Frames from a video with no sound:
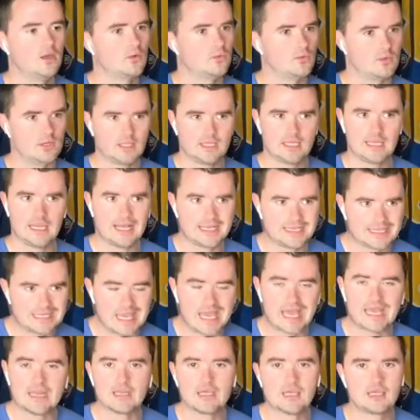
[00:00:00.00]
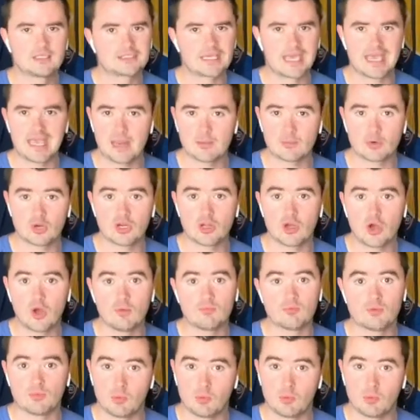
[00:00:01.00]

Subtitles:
Really, again, to hammer it home,